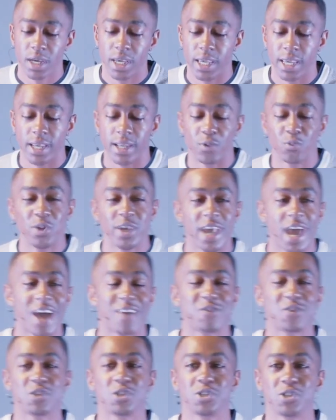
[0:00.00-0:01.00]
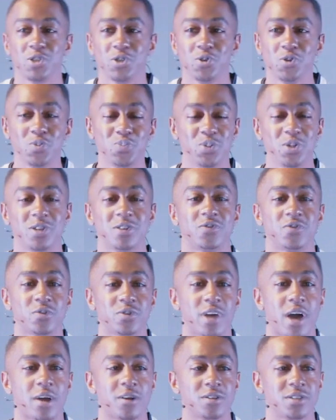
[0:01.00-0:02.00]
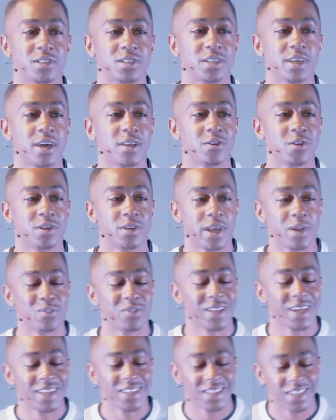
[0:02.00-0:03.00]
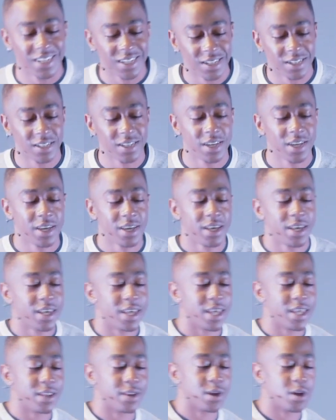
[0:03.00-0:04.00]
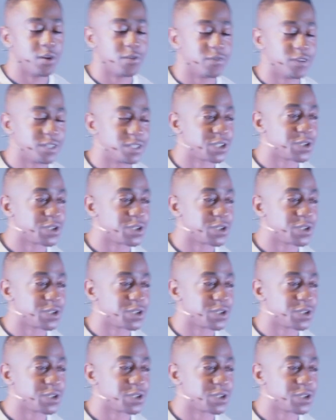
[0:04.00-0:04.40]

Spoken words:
And we have two beautiful daughters together named Layla and Nova.